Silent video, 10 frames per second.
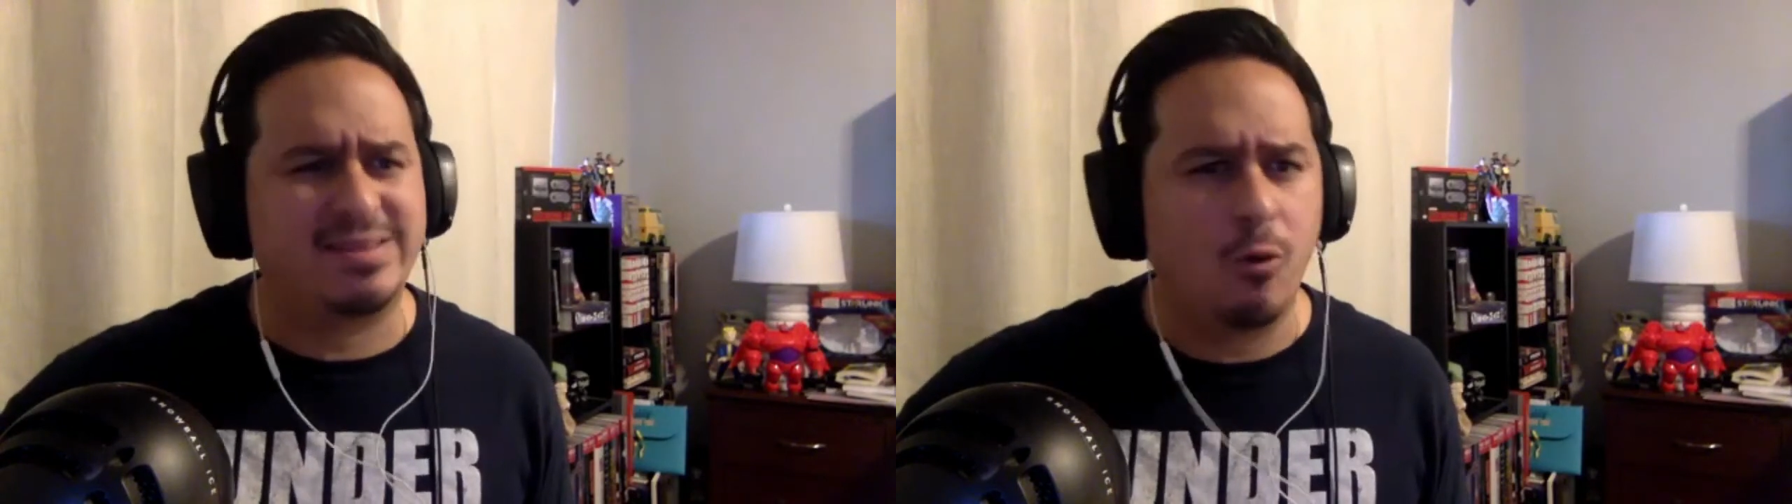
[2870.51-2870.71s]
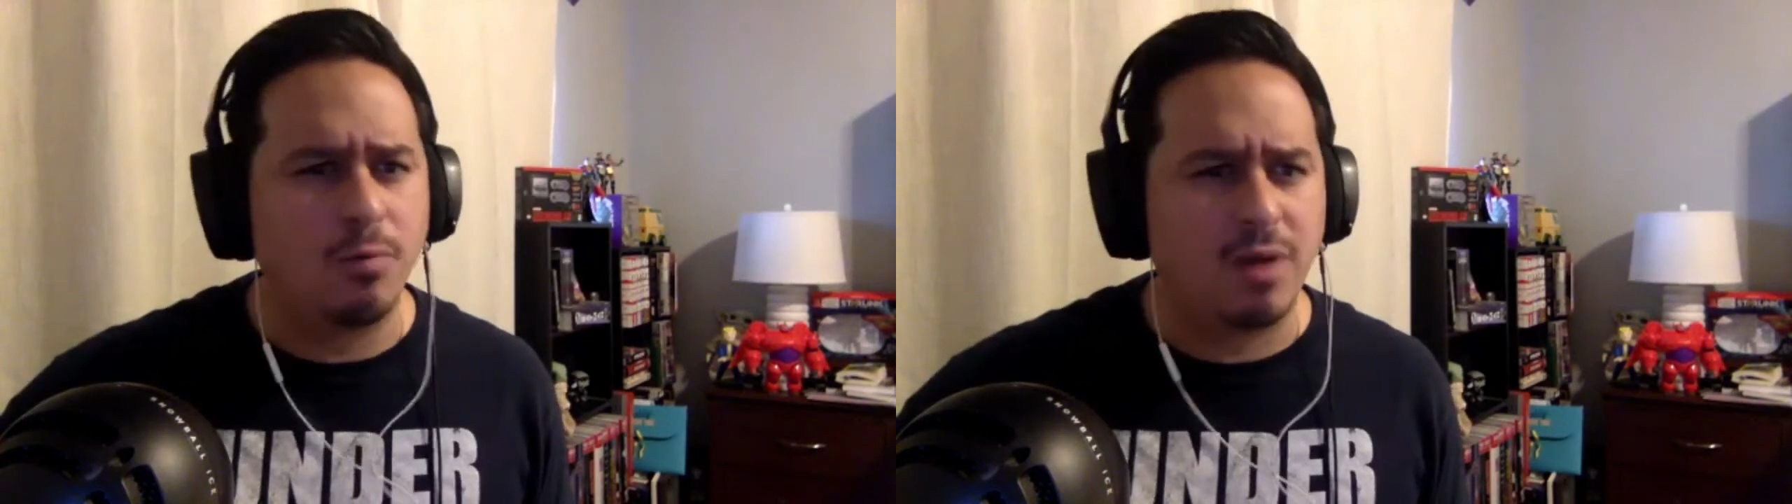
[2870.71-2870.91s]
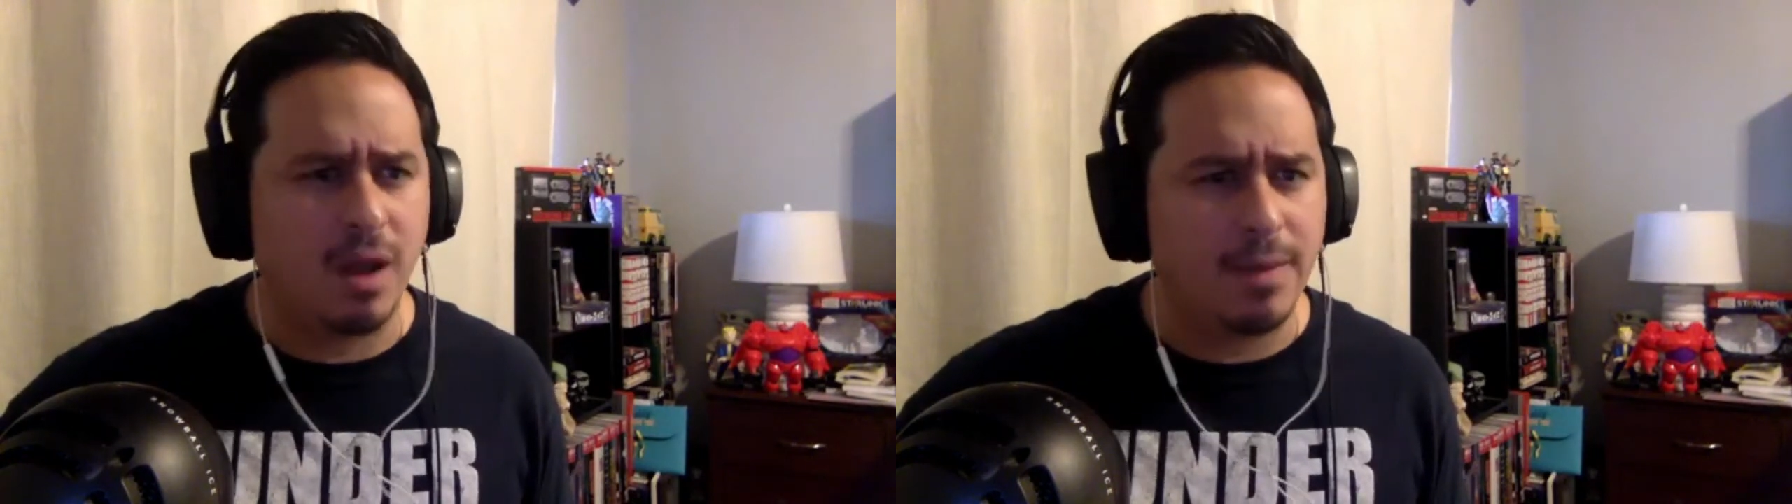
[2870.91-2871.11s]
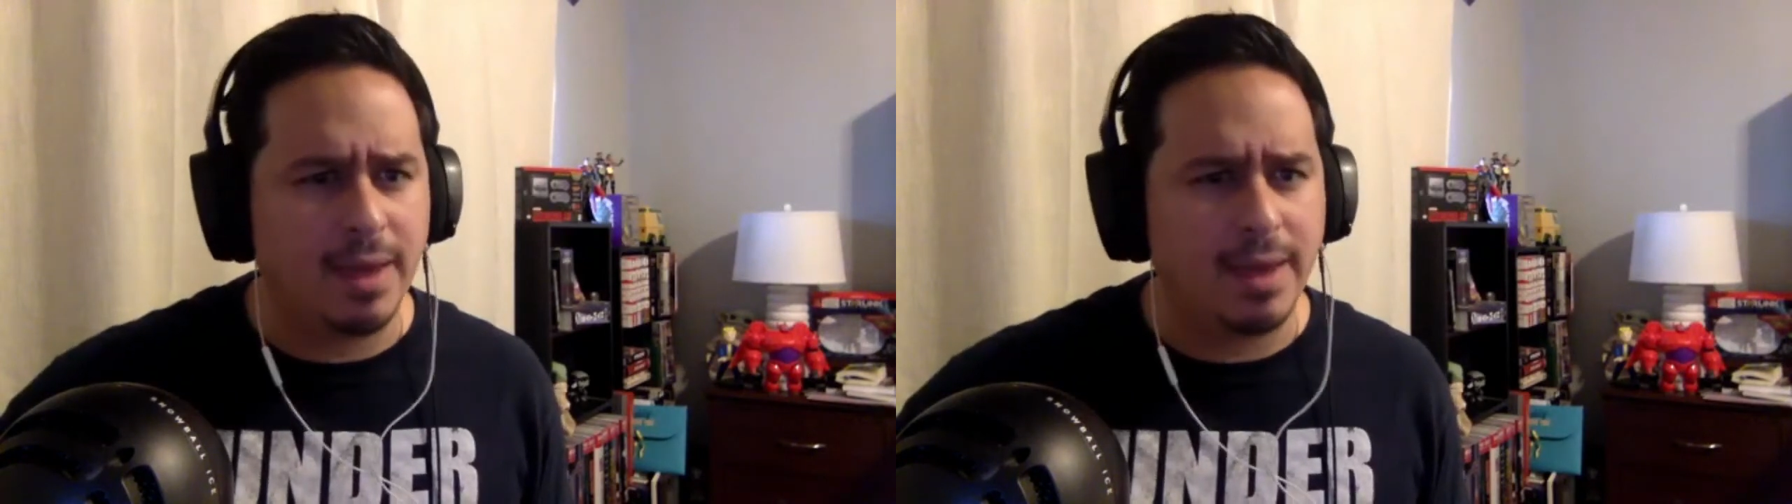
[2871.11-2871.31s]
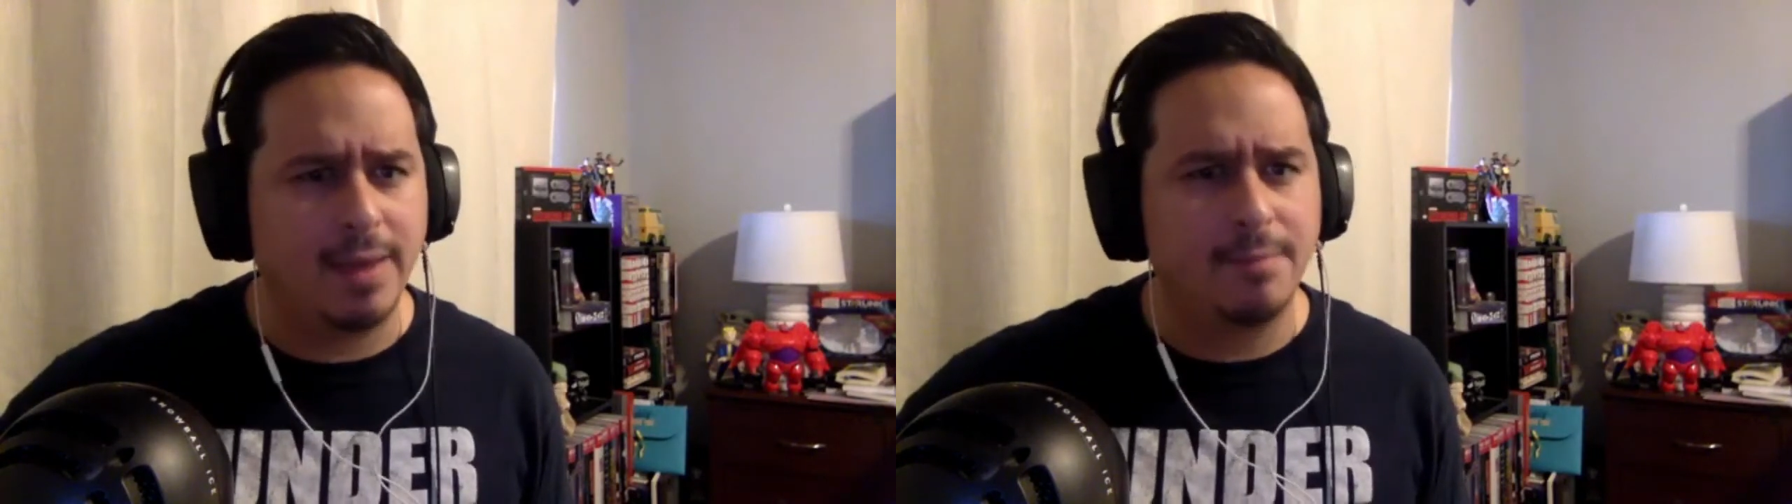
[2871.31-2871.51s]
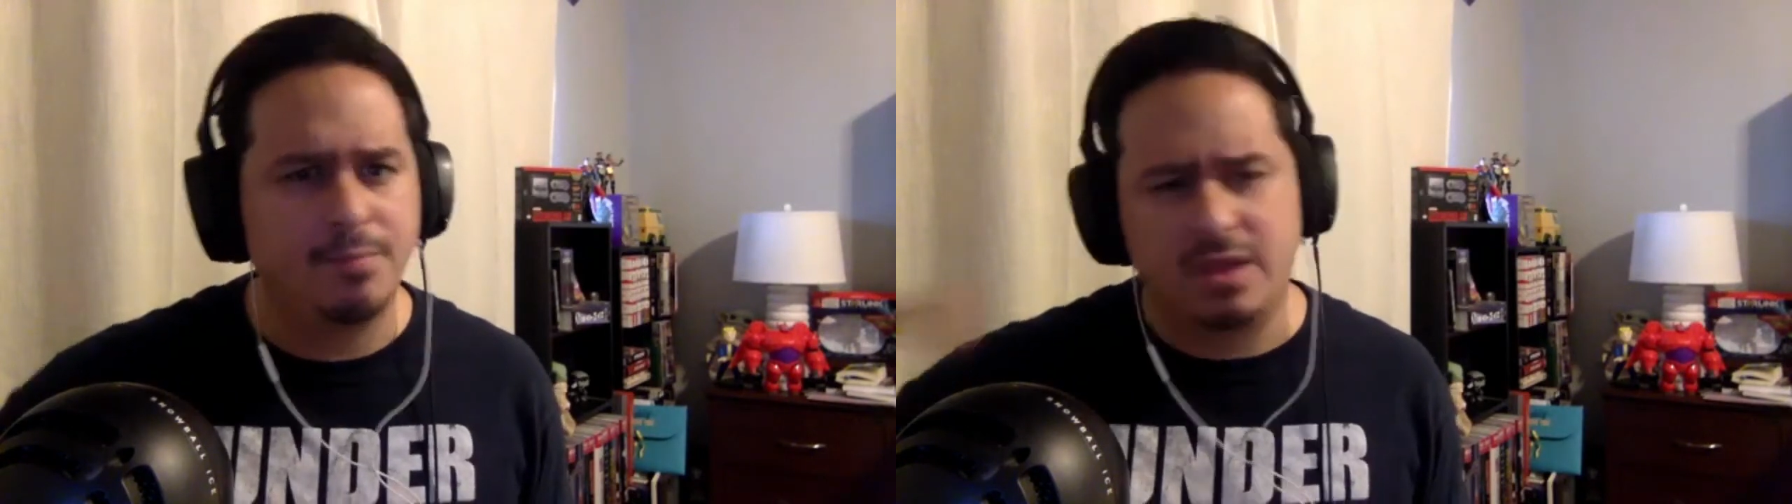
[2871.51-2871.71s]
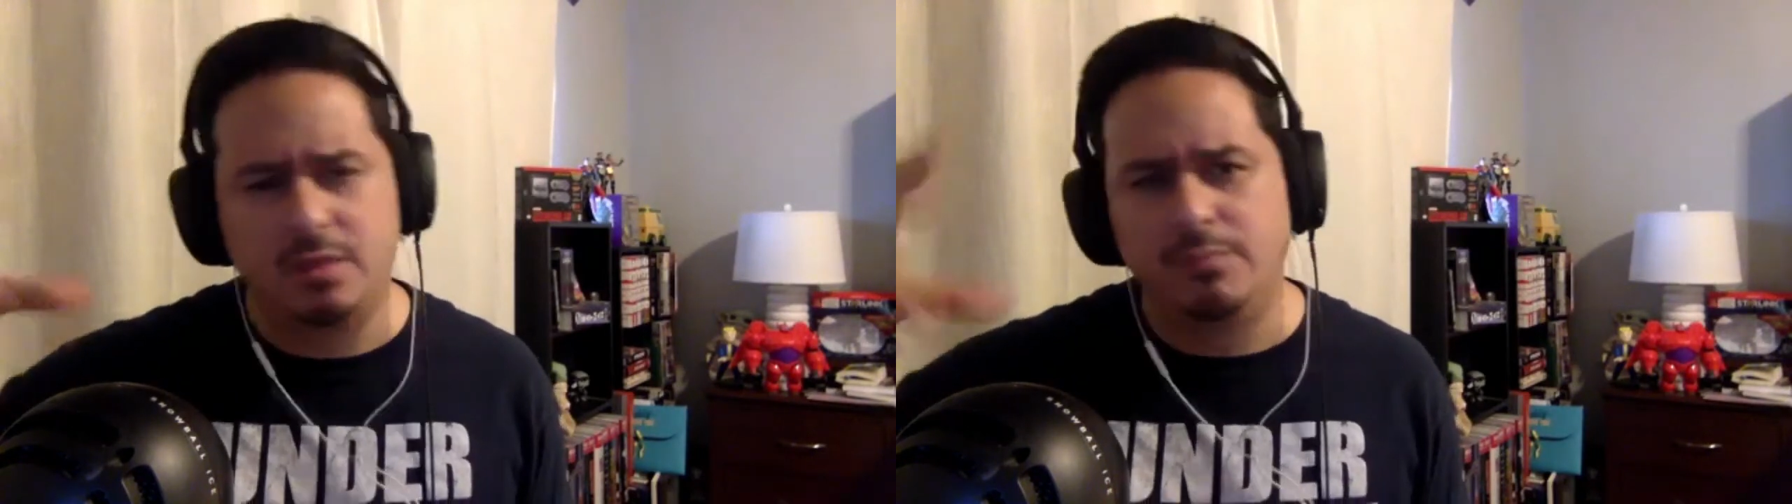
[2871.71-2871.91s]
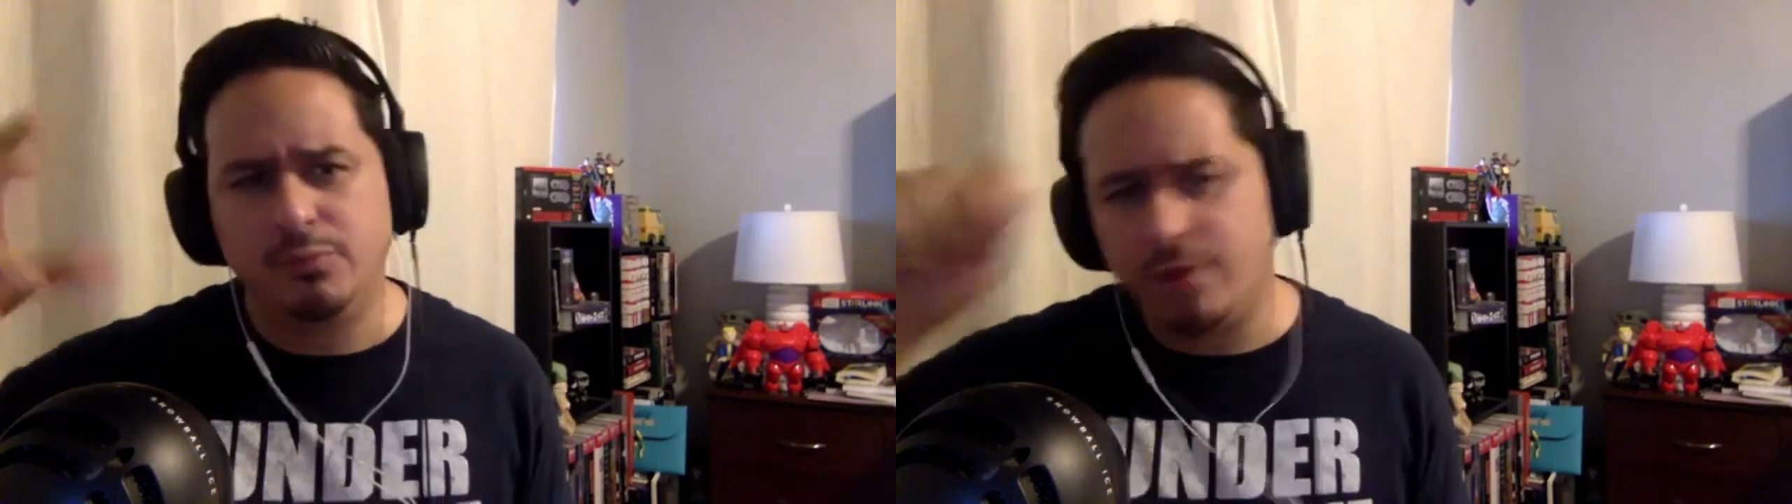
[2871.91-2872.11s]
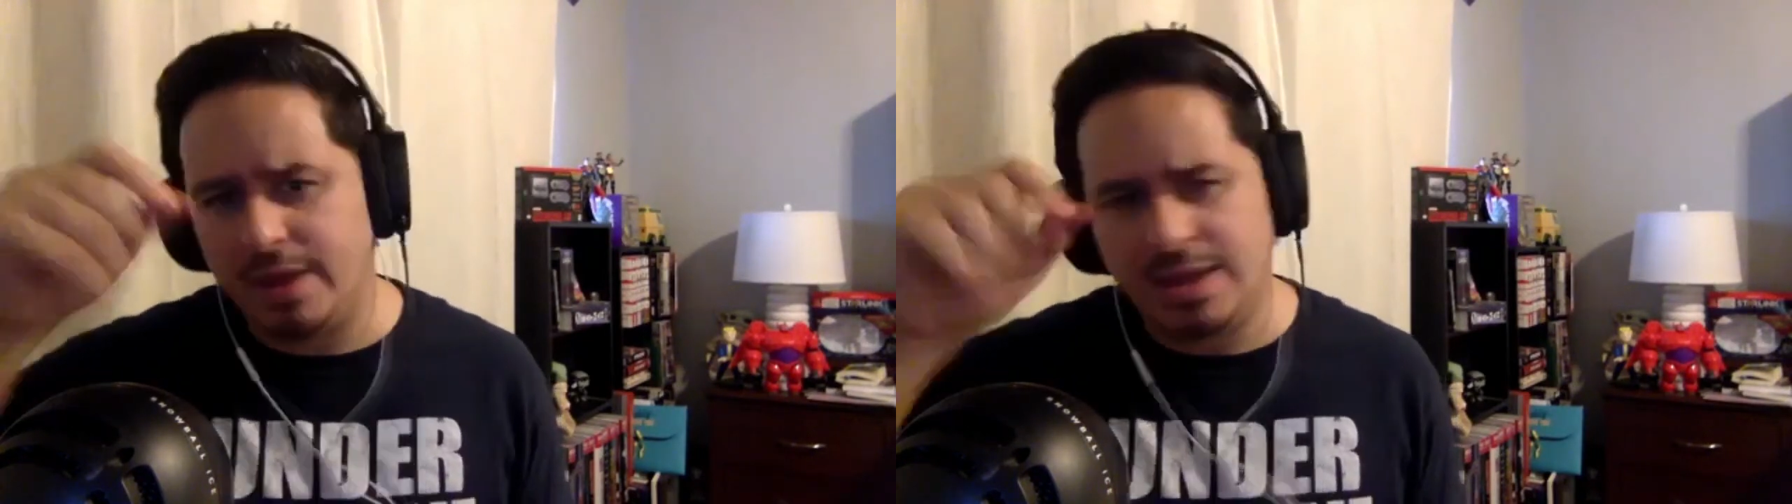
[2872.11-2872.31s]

Homecoming in the Blu-ray.